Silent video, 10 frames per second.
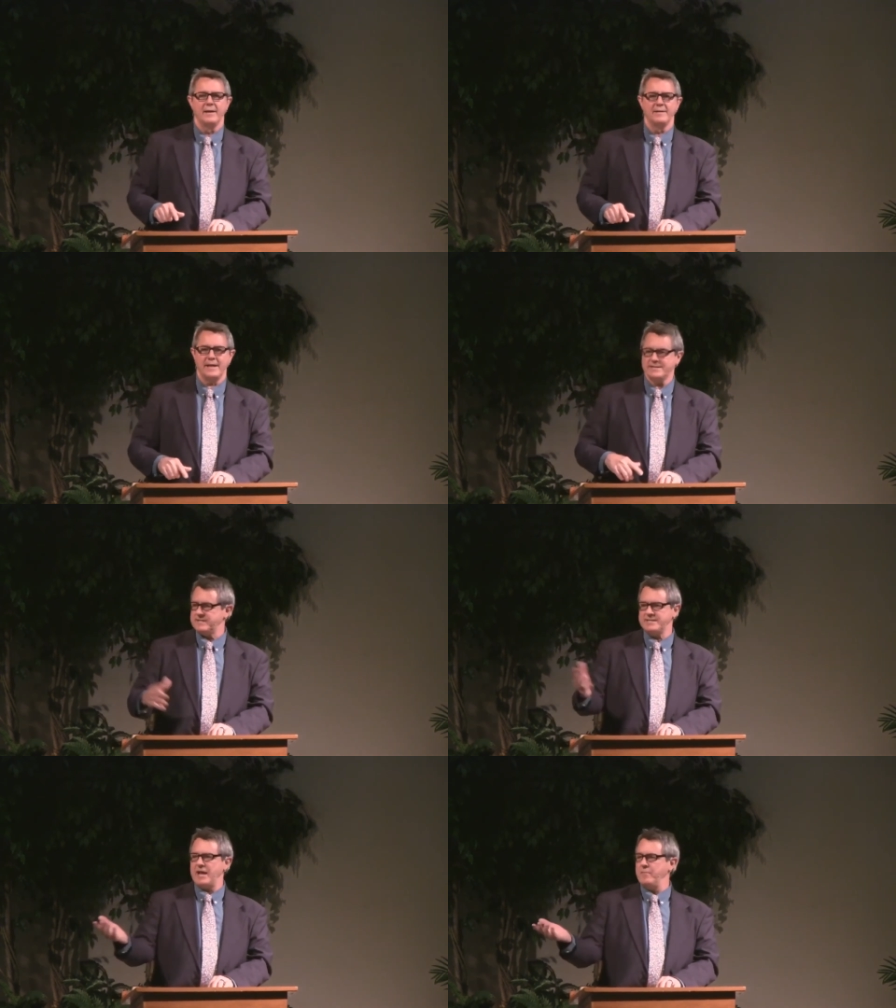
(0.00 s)
That's the
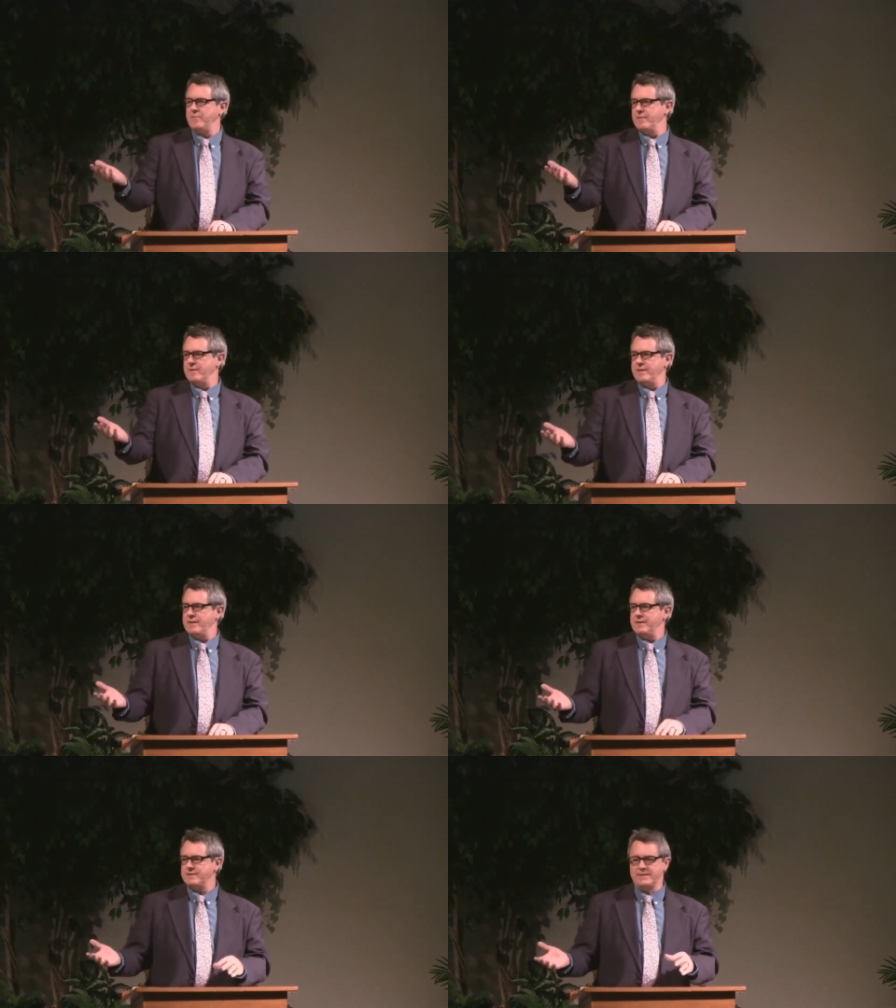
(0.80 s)
same,
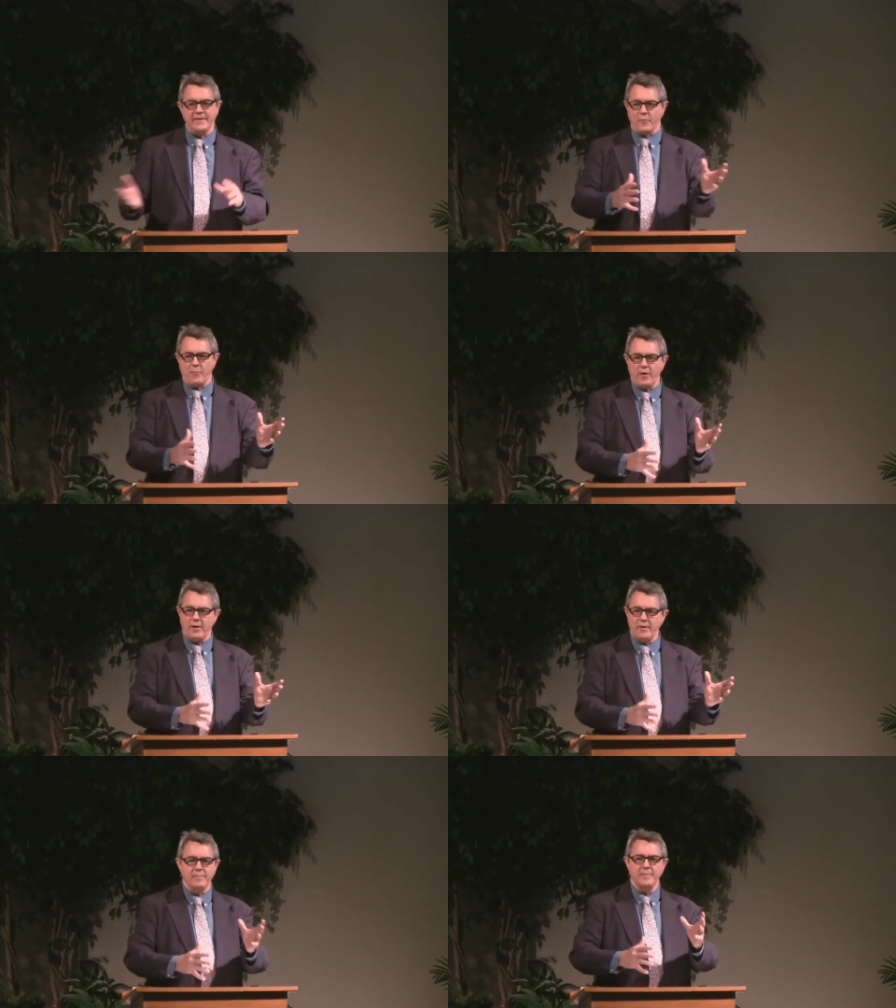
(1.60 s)
different
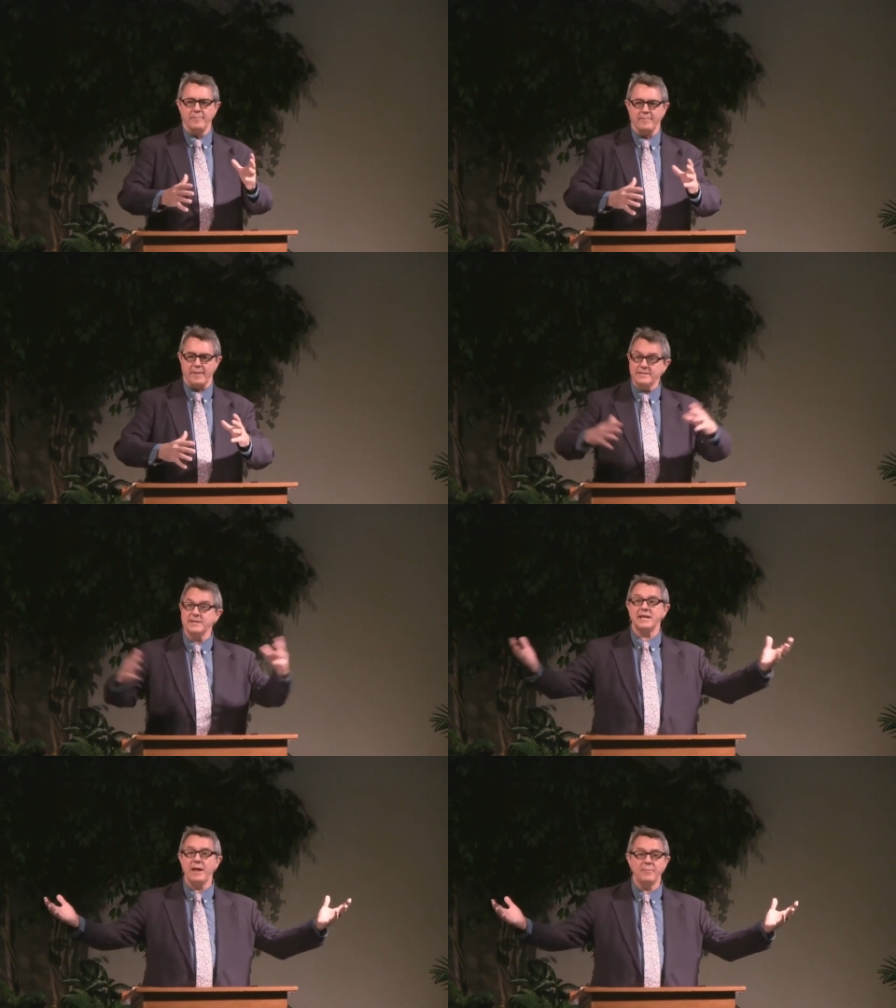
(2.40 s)
word, means the
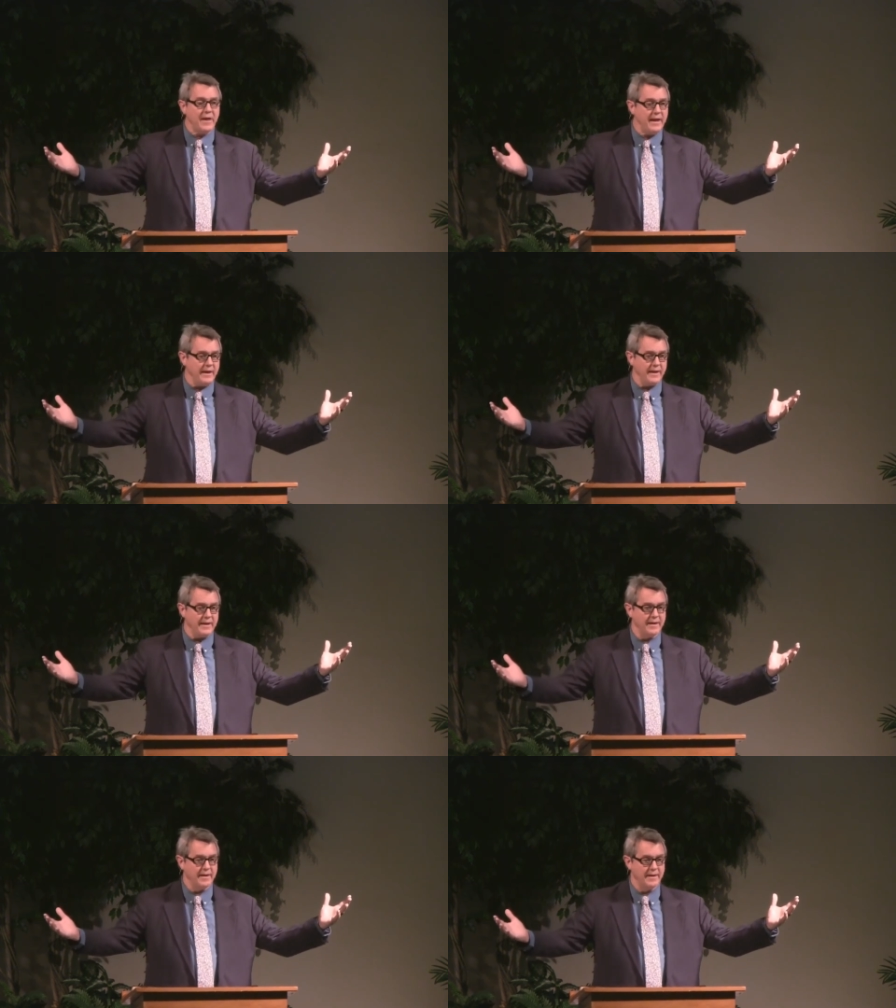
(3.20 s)
same thing.
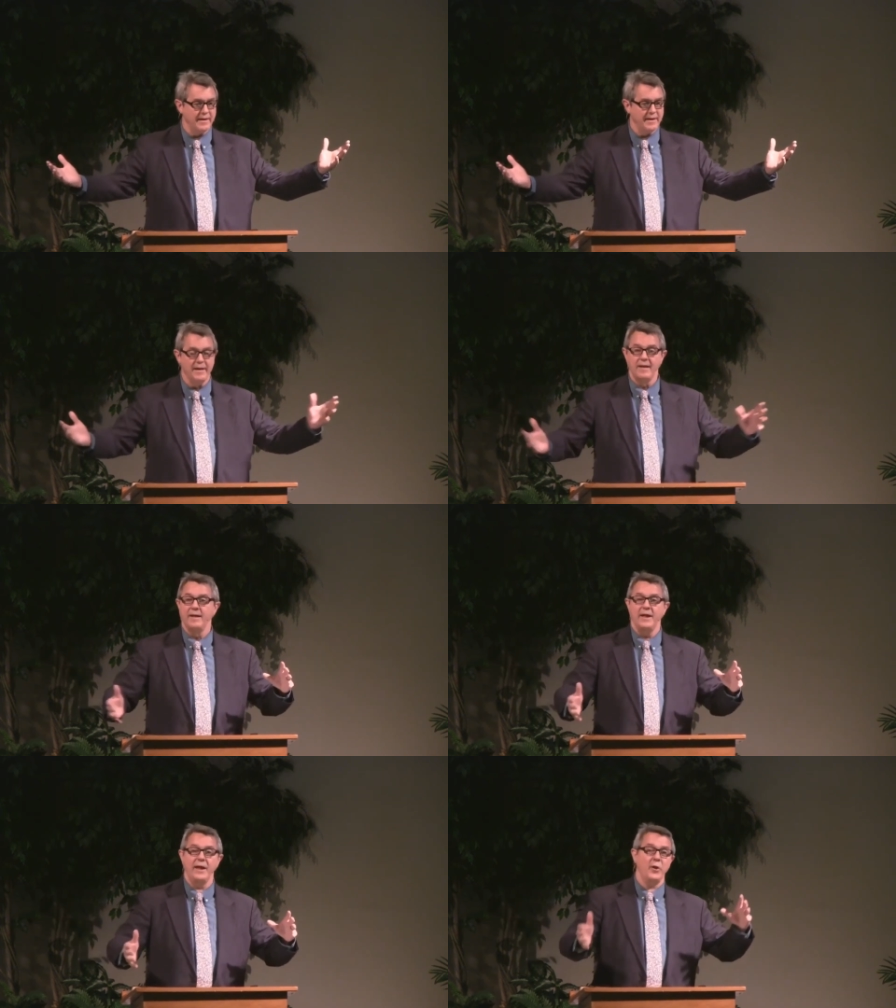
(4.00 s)

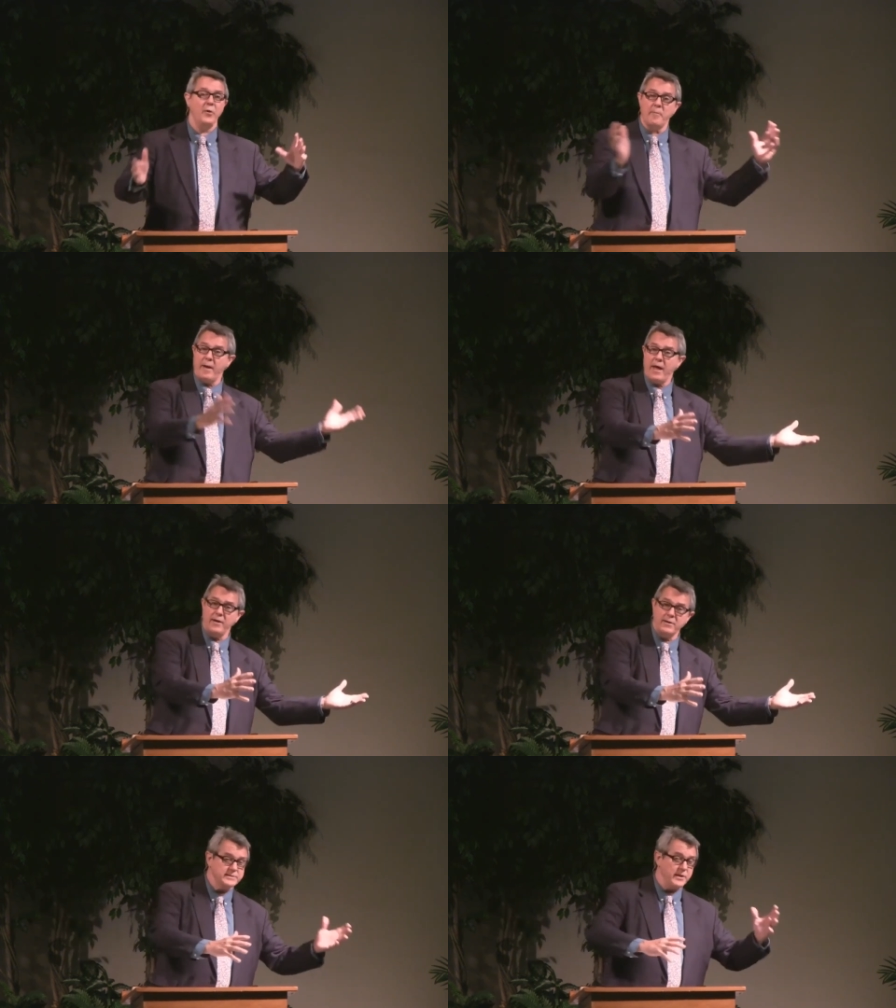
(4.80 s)
He who
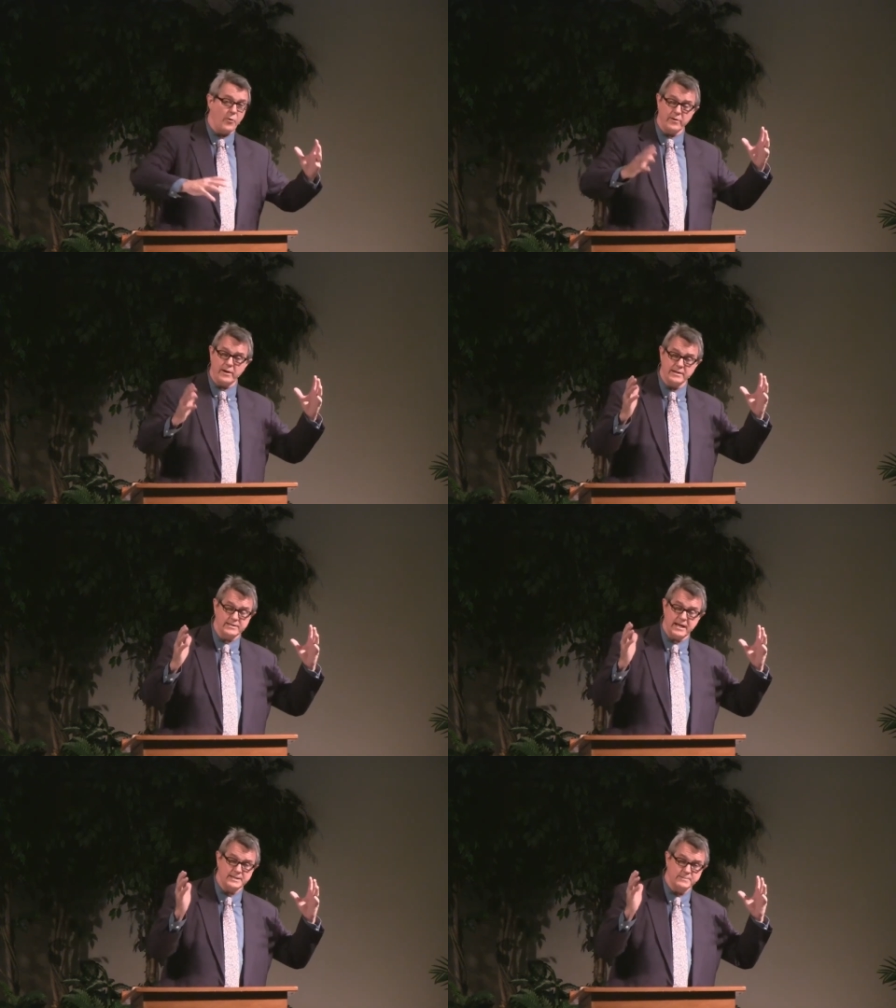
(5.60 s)
rebels and or,
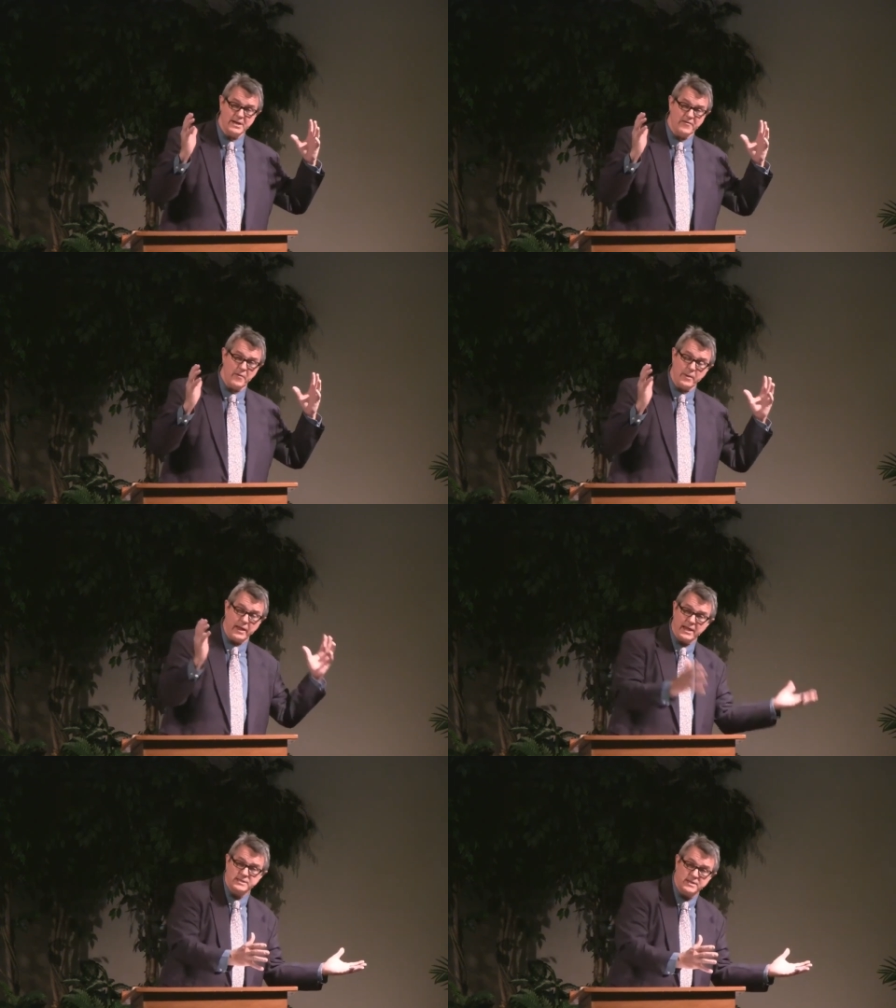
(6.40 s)
sets himself up
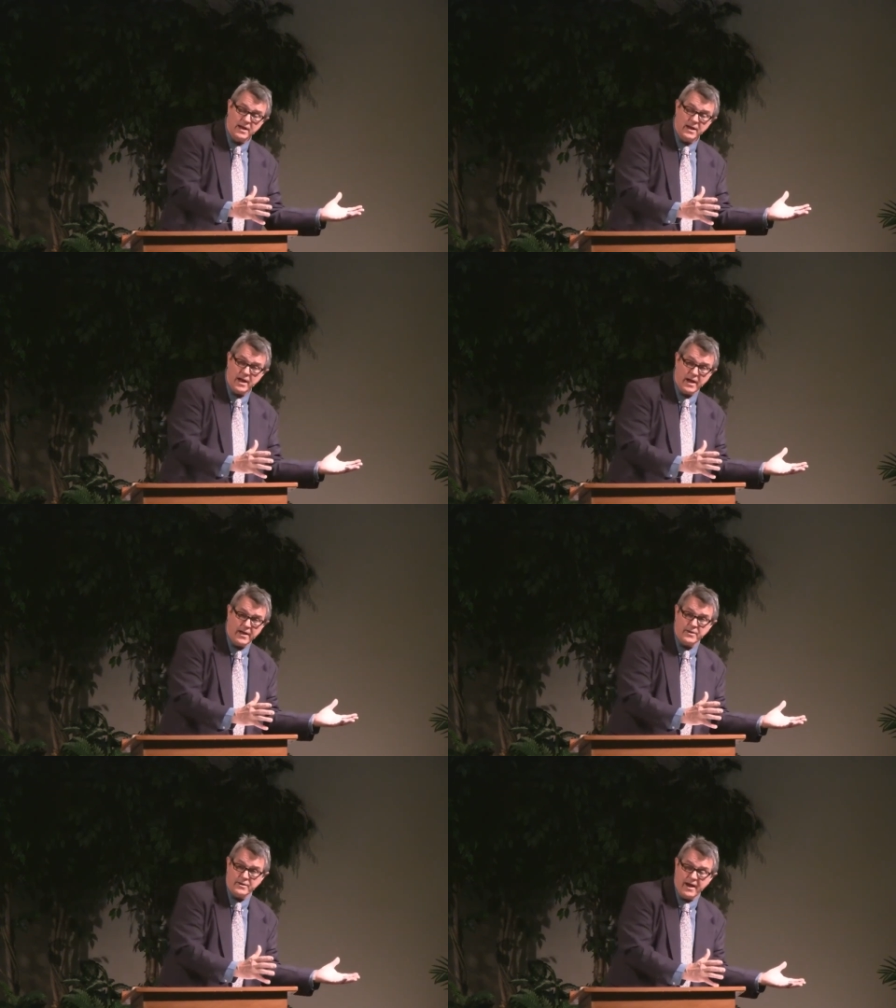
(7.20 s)
against uh,
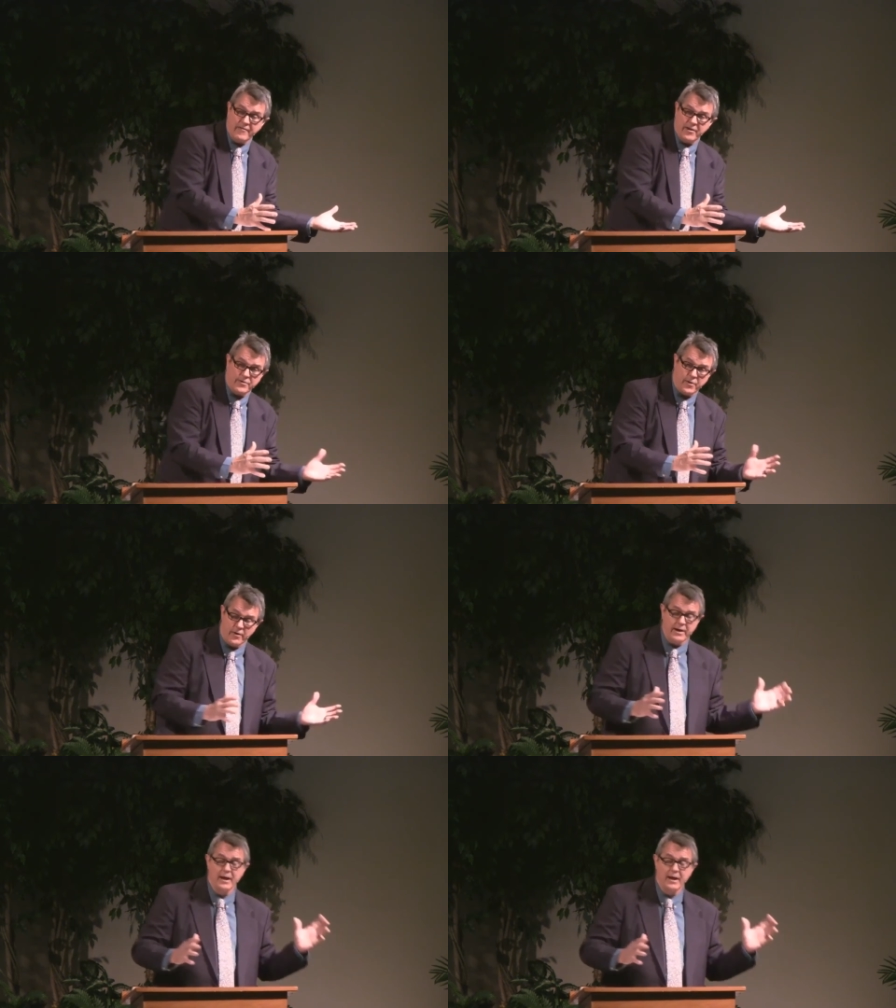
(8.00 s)
the governing authority